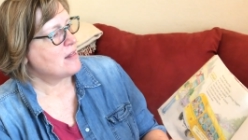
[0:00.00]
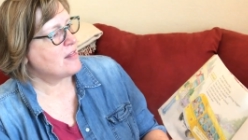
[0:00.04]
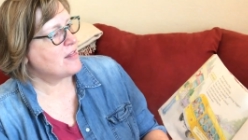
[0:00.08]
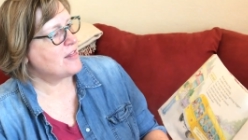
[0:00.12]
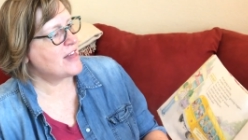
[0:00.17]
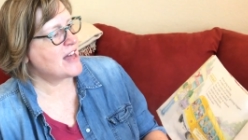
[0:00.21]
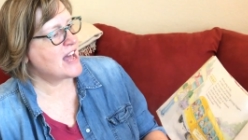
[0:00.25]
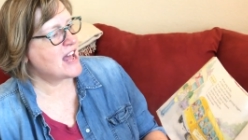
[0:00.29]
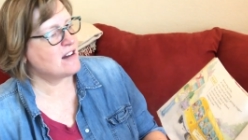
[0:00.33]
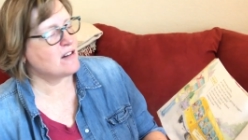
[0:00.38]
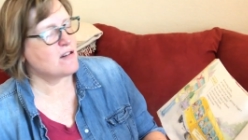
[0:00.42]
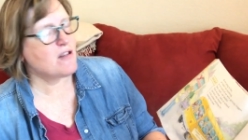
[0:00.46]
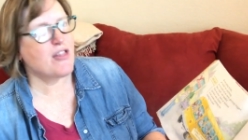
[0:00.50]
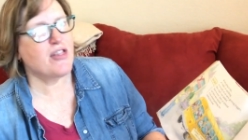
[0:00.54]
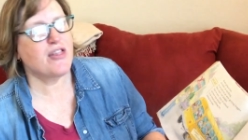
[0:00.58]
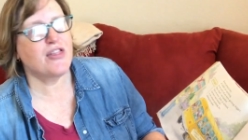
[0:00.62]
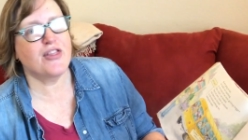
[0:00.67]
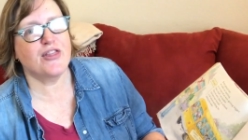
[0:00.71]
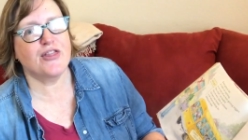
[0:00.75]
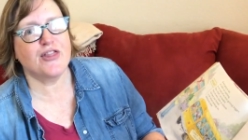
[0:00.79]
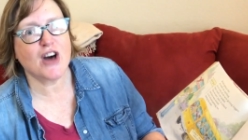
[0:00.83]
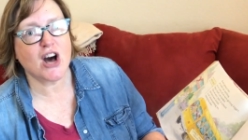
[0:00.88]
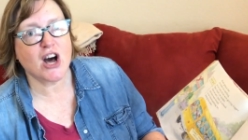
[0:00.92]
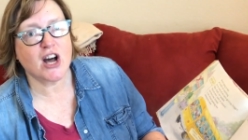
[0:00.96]
Then
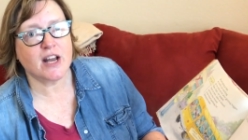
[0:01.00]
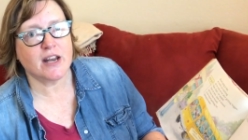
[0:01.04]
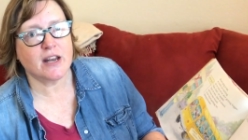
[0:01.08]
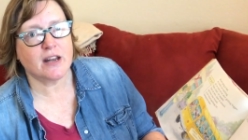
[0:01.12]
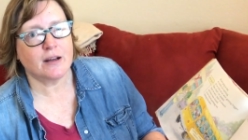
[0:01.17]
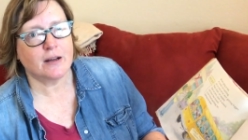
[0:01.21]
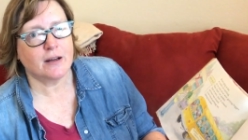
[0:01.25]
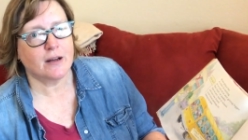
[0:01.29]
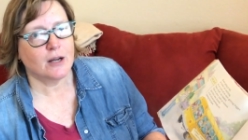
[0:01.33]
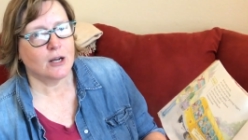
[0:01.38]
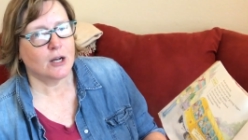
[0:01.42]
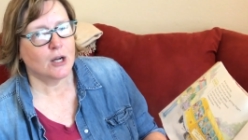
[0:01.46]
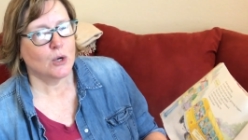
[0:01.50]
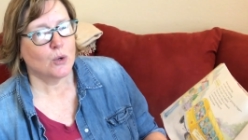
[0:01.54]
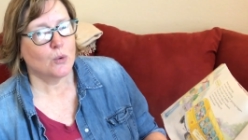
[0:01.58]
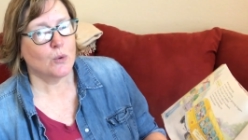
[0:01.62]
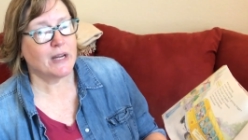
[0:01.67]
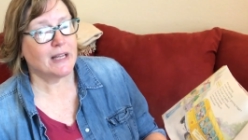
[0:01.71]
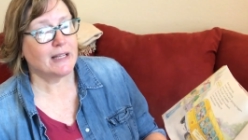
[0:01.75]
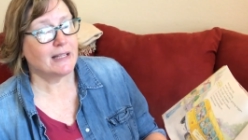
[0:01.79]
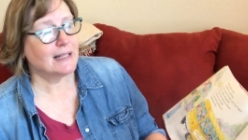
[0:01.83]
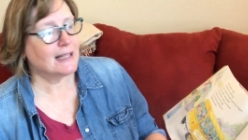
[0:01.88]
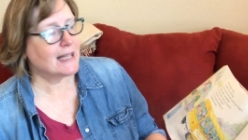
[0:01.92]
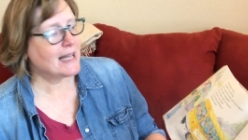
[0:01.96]
thud,
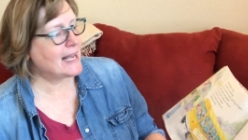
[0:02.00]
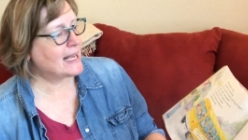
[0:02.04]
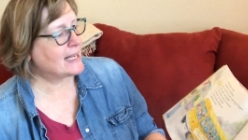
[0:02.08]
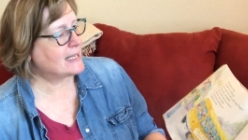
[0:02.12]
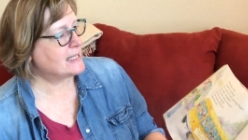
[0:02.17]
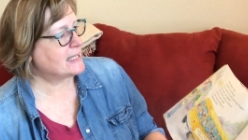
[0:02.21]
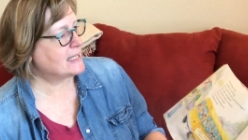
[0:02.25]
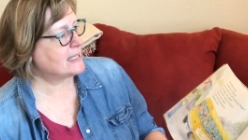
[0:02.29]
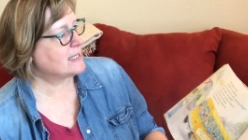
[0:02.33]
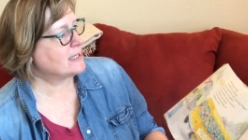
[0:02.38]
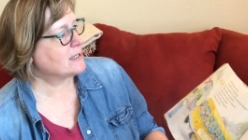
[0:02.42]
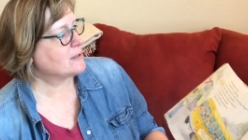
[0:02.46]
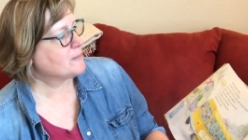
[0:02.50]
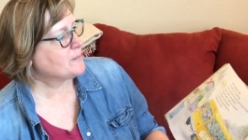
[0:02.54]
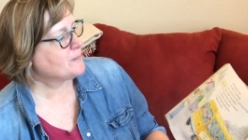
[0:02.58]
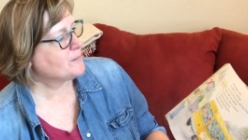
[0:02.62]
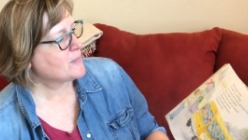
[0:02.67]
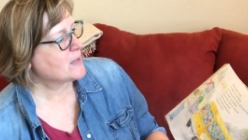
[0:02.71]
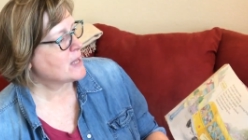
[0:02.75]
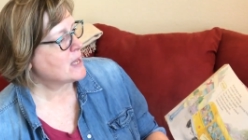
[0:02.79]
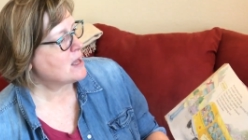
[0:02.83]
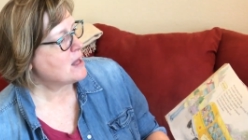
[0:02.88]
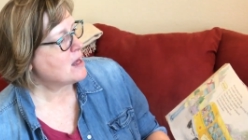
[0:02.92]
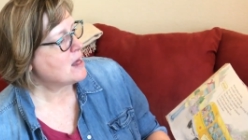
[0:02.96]
we landed.
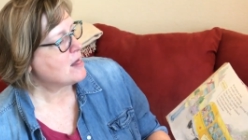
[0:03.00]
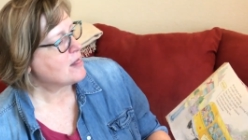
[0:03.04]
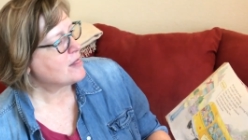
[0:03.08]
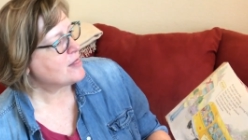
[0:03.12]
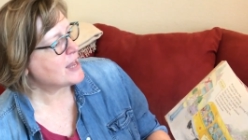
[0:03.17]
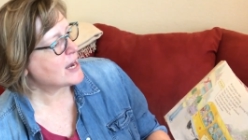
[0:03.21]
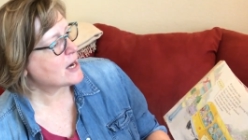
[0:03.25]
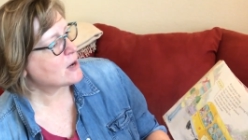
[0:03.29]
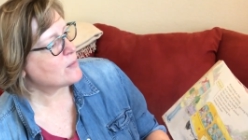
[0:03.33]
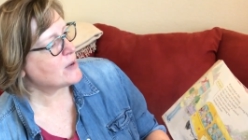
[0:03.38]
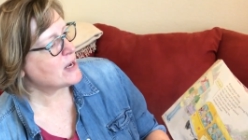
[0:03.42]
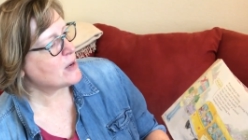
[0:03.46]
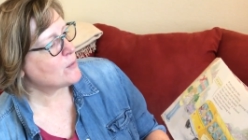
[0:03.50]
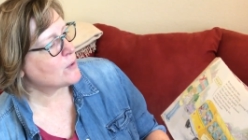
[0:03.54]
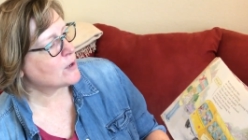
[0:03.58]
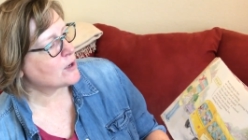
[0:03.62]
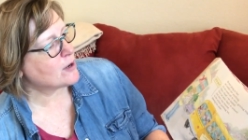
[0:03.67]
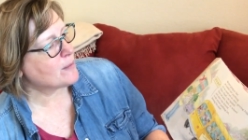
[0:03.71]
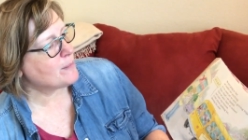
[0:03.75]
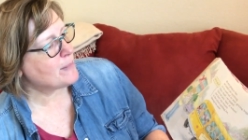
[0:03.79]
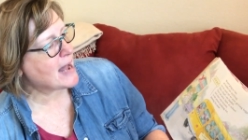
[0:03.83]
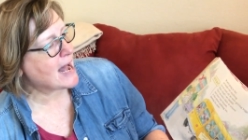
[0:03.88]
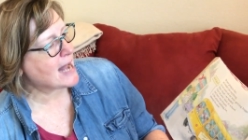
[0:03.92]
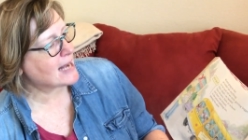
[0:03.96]
There we
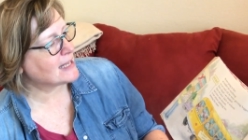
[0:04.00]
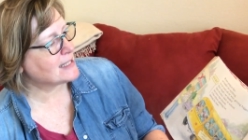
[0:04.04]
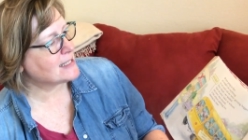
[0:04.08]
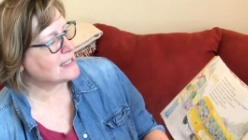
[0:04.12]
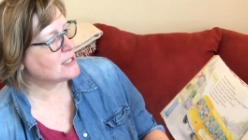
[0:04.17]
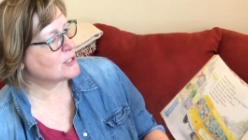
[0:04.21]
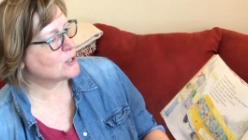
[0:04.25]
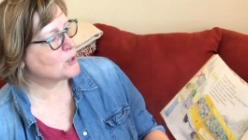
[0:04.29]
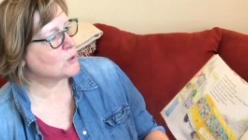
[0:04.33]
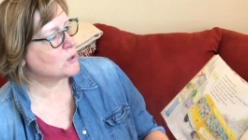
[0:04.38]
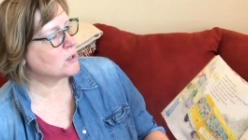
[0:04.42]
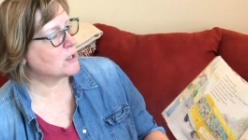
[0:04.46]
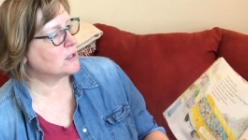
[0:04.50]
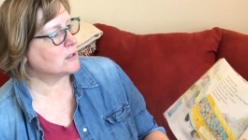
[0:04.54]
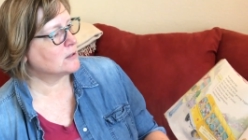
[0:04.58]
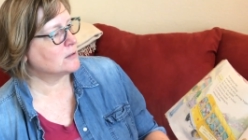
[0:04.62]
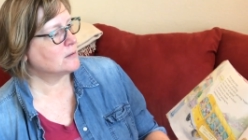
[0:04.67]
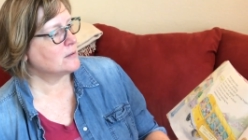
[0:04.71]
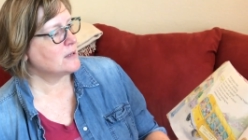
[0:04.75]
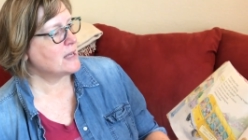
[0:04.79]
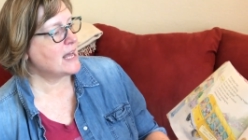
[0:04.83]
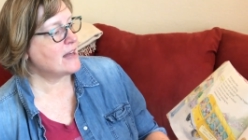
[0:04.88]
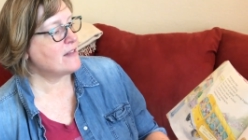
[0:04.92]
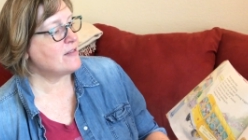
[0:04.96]
were back at
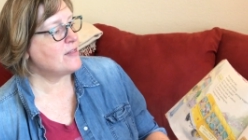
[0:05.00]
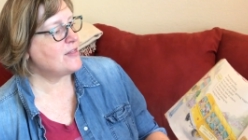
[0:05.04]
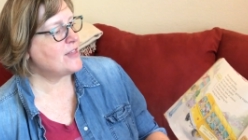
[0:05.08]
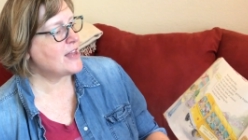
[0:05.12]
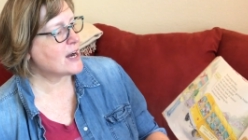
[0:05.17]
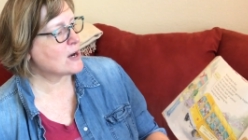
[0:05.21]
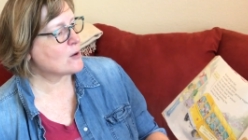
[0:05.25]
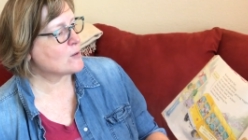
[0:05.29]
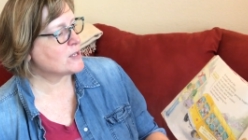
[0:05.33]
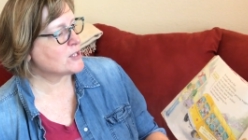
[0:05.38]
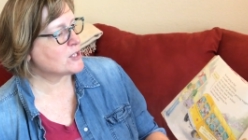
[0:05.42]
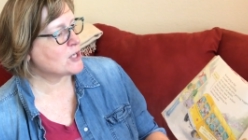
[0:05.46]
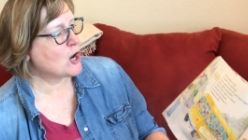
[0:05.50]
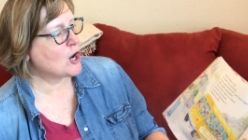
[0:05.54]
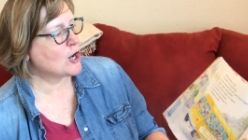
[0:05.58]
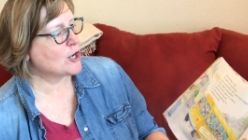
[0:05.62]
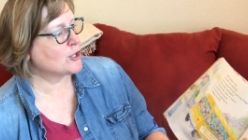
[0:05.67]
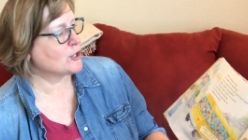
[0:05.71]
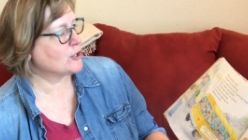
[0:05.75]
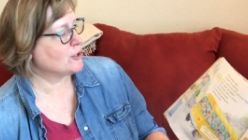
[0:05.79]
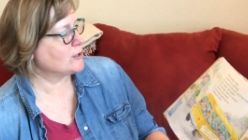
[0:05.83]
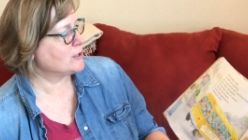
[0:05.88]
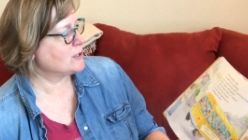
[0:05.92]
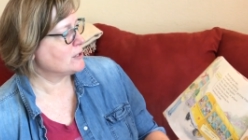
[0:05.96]
school, and there was
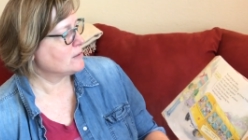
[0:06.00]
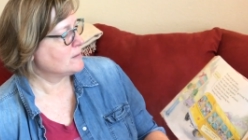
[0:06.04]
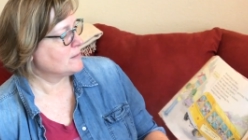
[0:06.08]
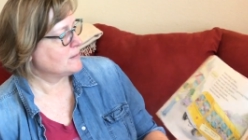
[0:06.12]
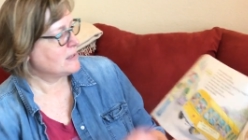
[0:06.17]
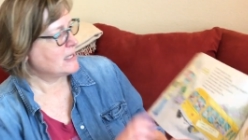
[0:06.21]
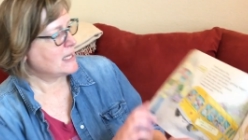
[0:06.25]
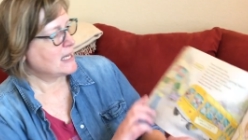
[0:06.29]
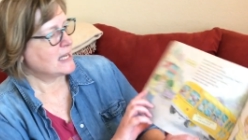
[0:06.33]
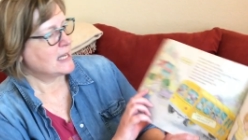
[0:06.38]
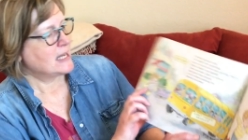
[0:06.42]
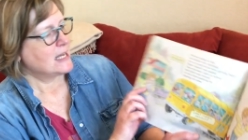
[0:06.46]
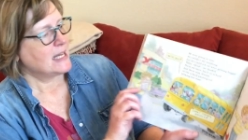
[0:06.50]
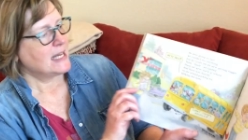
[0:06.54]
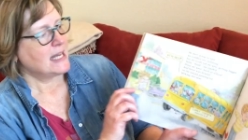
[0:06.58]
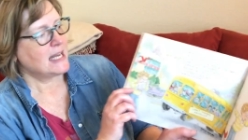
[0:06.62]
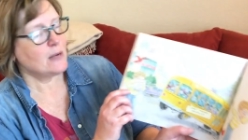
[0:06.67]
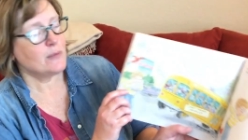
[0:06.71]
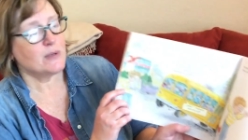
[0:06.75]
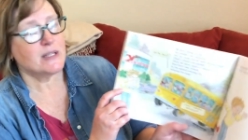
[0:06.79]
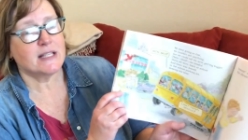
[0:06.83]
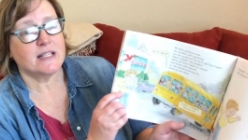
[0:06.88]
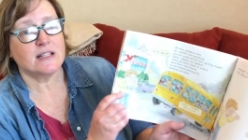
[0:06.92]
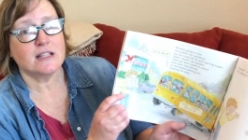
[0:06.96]
Arnold.
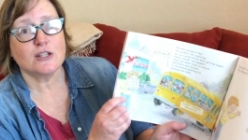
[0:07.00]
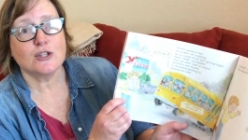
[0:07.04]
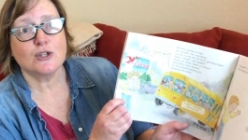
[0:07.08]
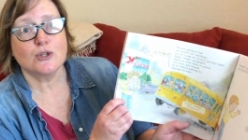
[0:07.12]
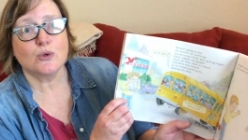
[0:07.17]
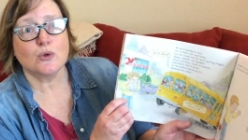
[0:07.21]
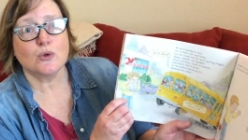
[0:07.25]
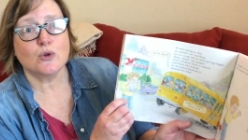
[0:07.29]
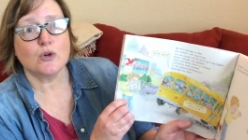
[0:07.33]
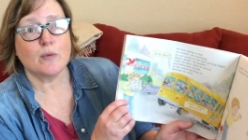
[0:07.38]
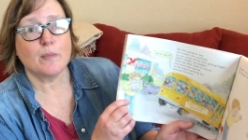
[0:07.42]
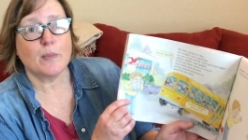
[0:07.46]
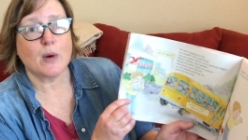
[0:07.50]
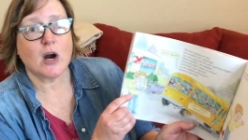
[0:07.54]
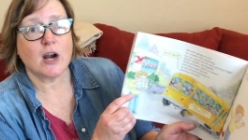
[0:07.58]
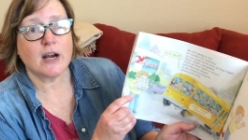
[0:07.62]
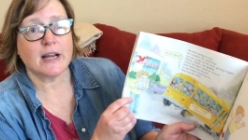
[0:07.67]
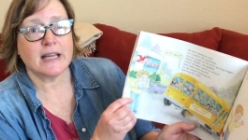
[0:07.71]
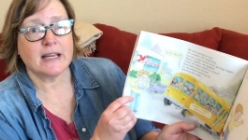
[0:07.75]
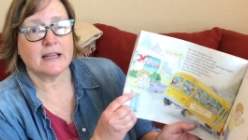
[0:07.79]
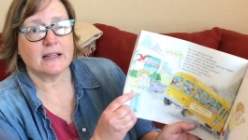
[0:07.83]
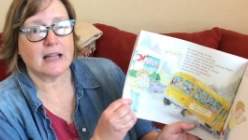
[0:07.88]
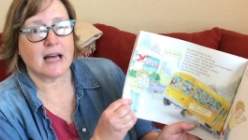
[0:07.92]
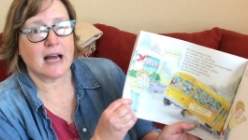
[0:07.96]
He was in the school
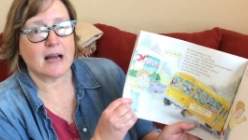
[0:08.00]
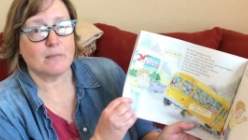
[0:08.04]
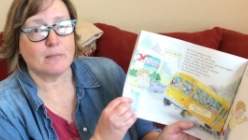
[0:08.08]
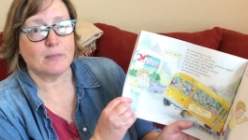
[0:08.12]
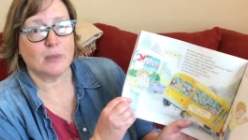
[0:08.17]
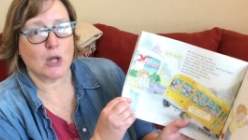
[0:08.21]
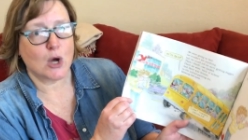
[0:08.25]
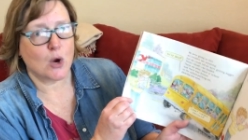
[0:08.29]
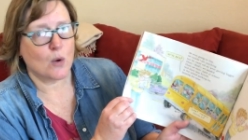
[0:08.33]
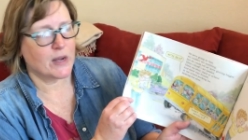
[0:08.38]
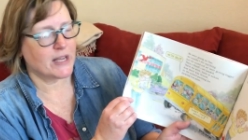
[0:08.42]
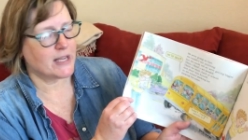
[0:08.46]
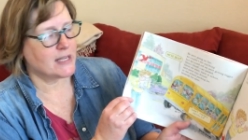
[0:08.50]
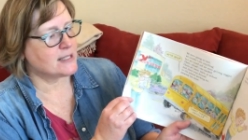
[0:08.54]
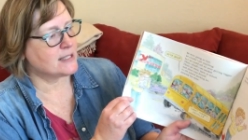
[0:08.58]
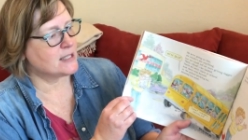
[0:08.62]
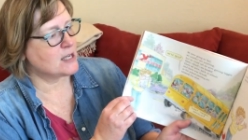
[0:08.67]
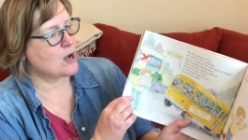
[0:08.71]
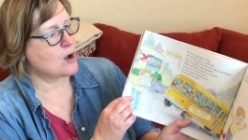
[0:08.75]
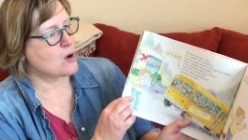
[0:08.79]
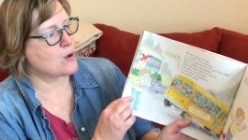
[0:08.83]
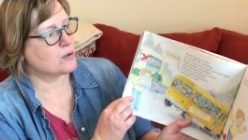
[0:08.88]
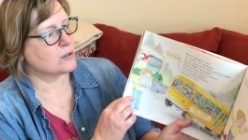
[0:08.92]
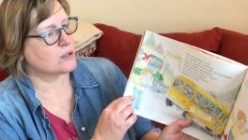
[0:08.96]
parking lot blowing his
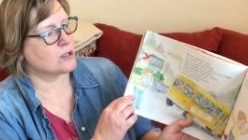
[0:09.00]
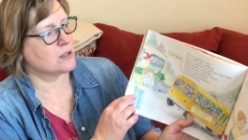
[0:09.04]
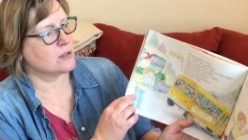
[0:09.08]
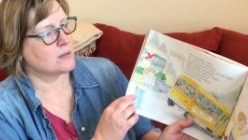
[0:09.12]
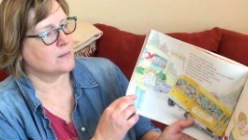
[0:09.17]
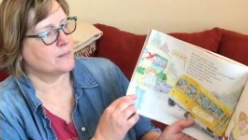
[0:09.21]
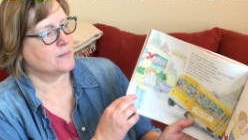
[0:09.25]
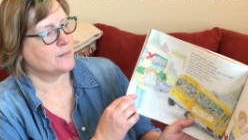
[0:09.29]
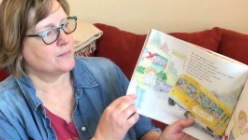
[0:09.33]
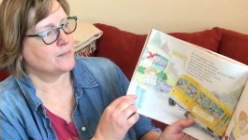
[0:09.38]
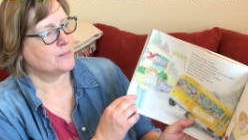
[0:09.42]
nose.